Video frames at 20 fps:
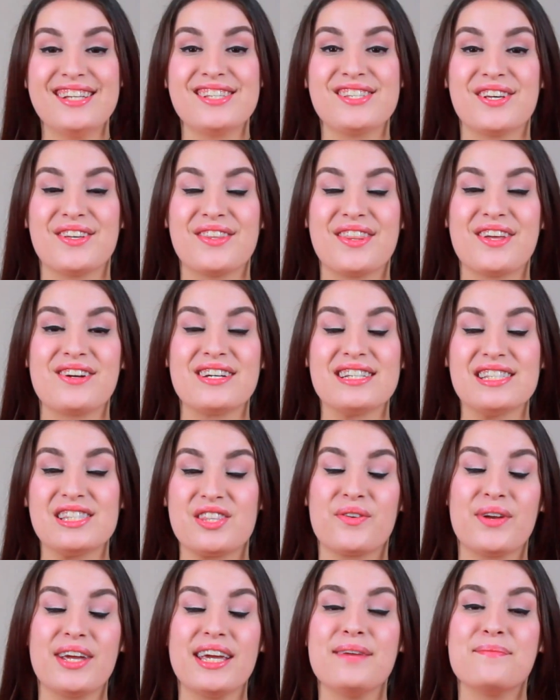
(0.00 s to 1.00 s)
So there is
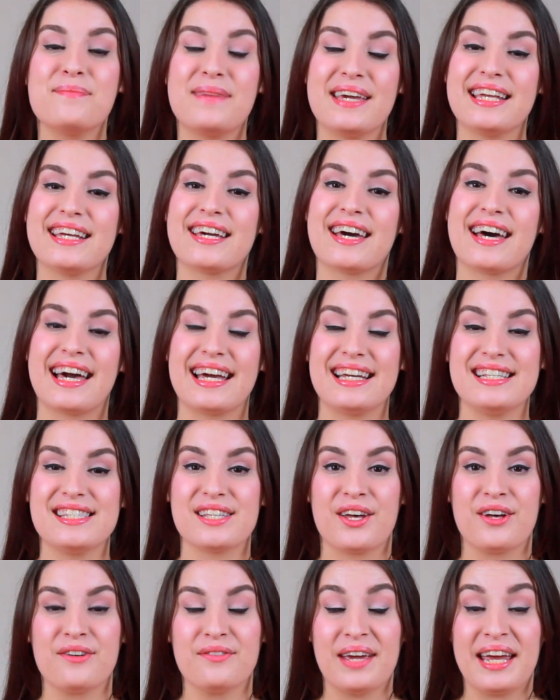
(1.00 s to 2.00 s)
three main kinds
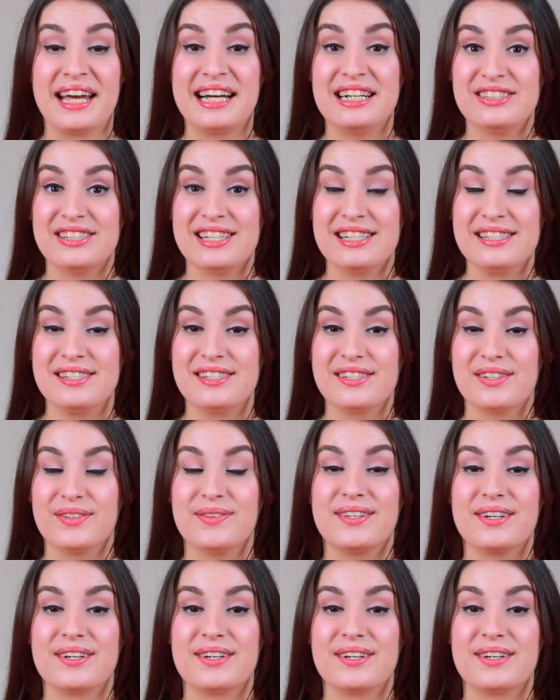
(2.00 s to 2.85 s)
of hair tinsel.